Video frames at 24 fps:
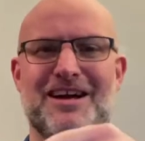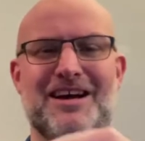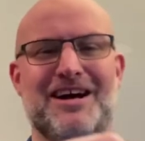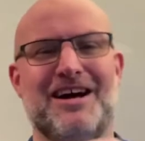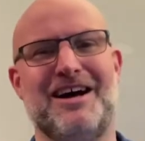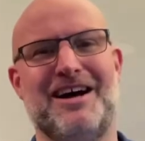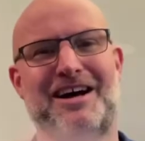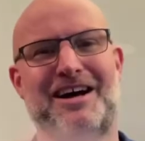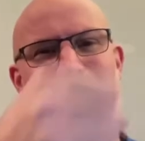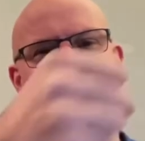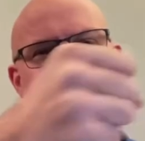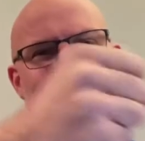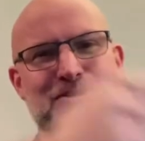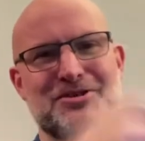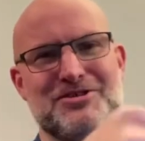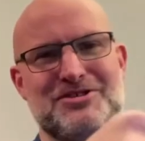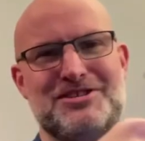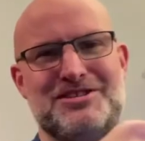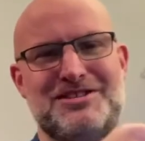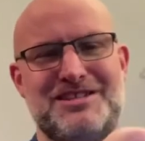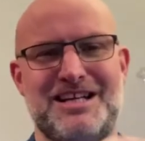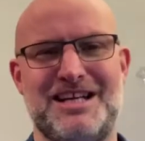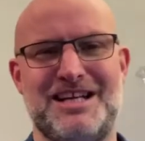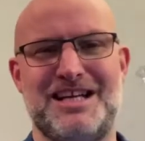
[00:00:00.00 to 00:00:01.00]
And I want to
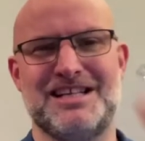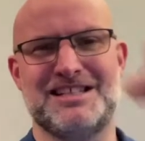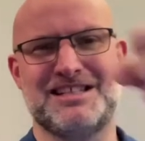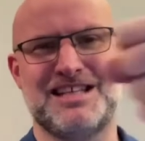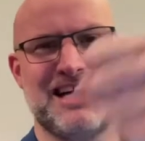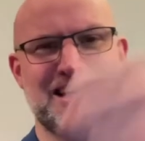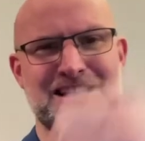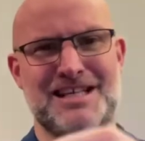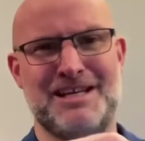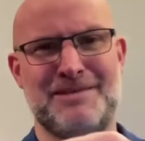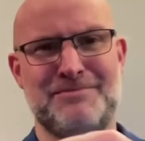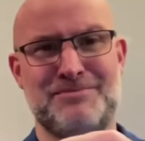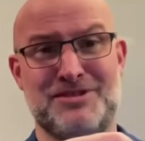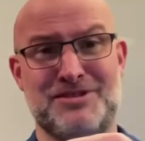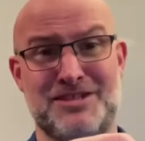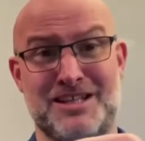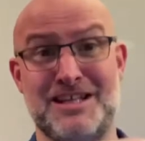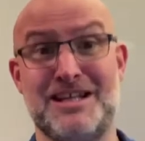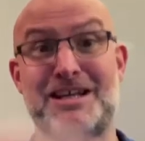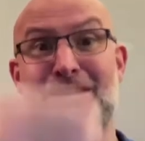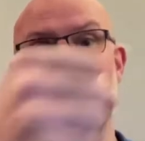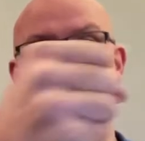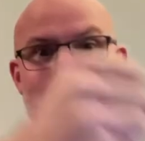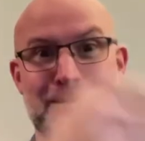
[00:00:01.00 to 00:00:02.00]
see, as I'm
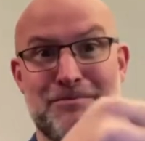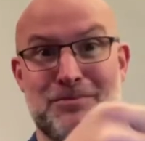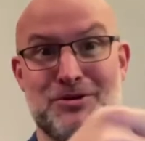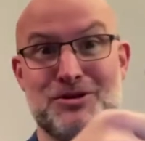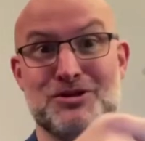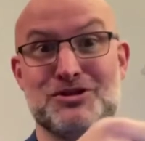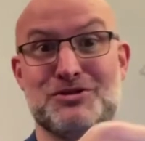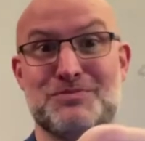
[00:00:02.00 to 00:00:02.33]
singing my pulse